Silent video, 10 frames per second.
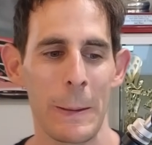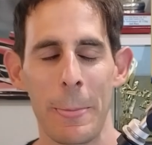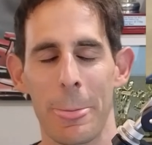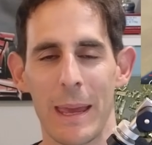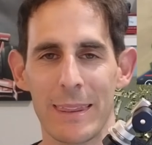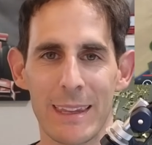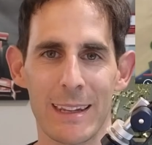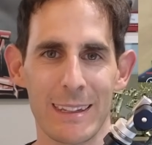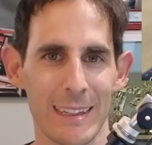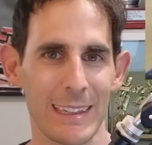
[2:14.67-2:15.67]
And
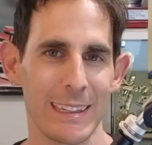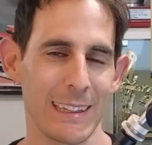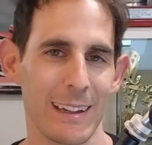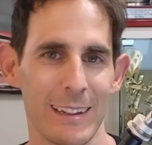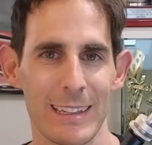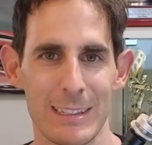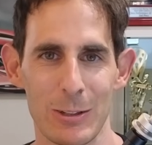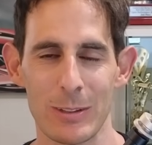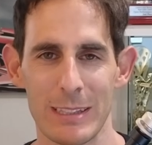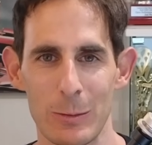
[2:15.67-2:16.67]
then he
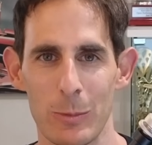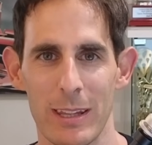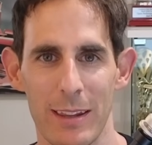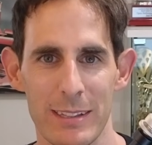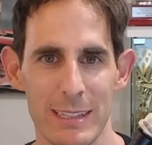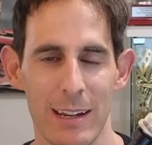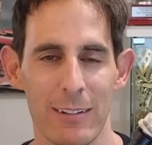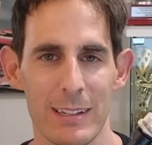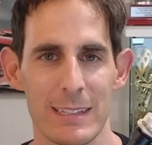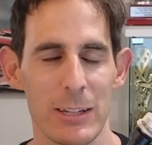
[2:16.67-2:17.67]
turned in without the
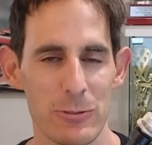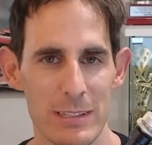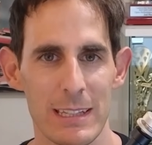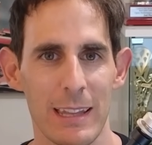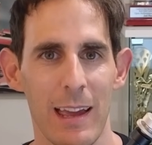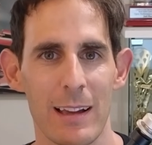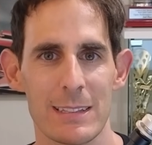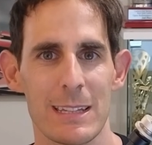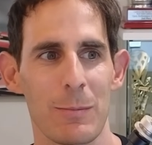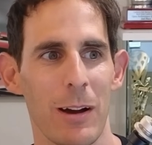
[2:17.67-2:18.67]
DRS. Interesting, they
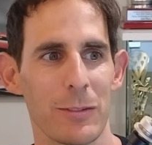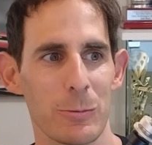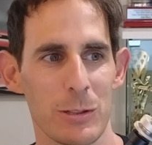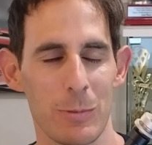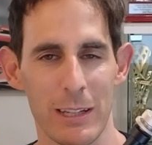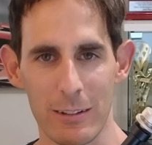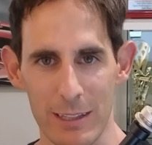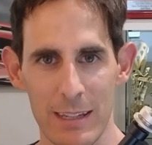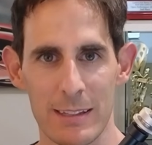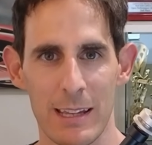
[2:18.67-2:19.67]
asked him afterwards when he got
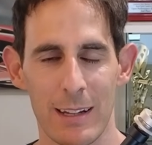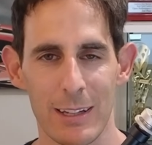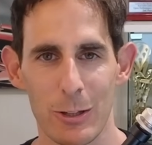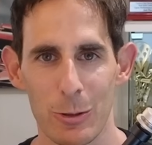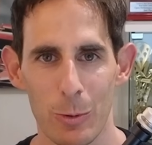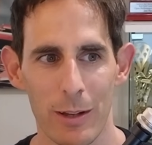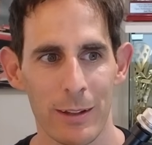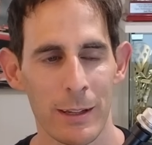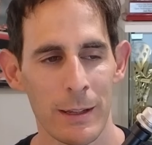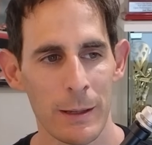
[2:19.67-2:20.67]
kicked out in Q1.
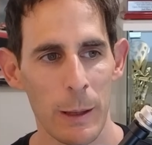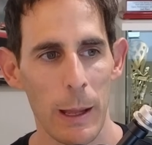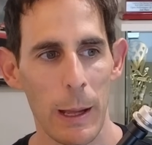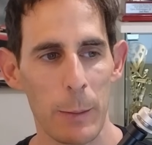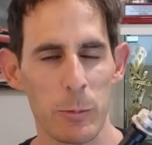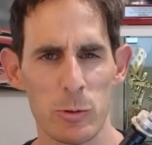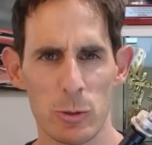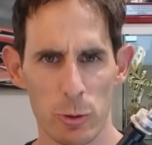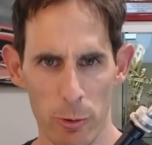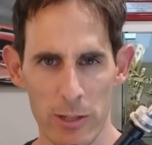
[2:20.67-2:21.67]
It was a
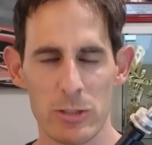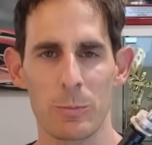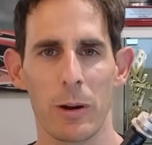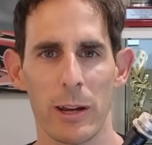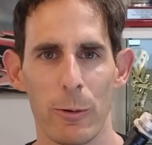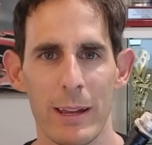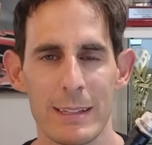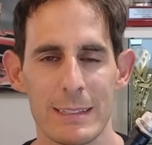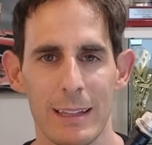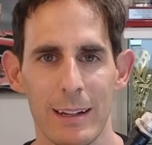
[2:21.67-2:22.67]
good question by Craig
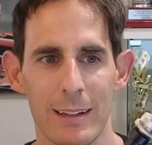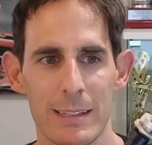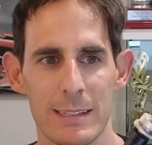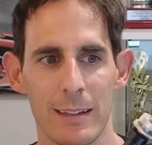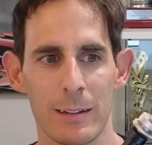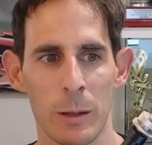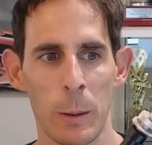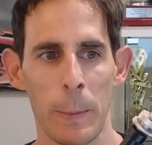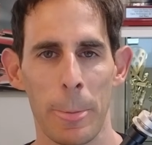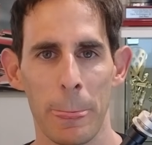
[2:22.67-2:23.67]
Slater. He said,
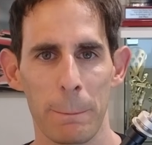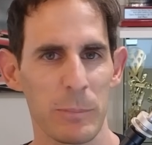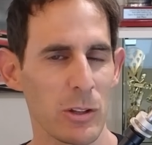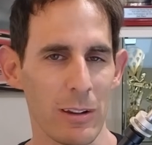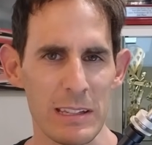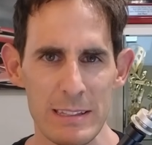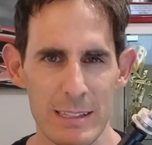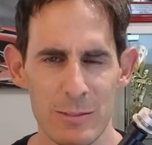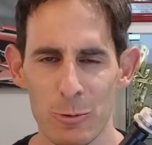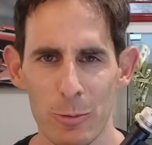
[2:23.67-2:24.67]
you know,
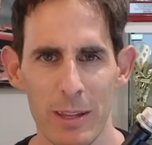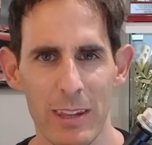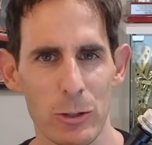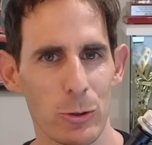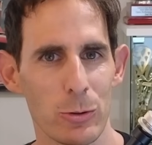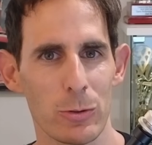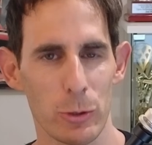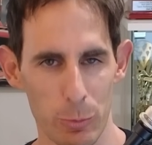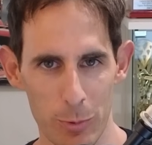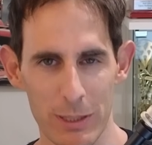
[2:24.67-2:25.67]
there's rumor that you were